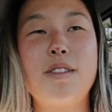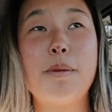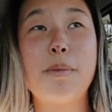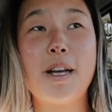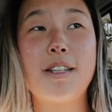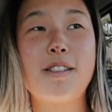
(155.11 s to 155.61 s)
the
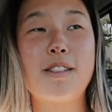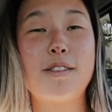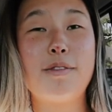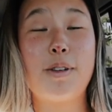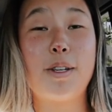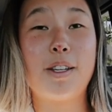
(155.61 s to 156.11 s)
best
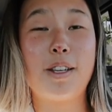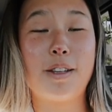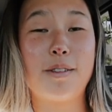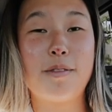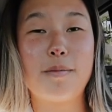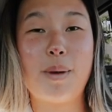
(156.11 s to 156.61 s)

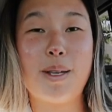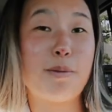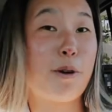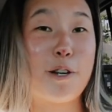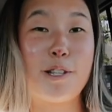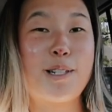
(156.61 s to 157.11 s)
feeling,
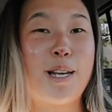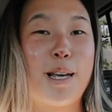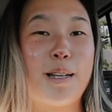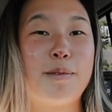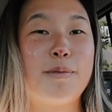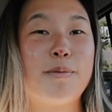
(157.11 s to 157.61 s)
best part of the day.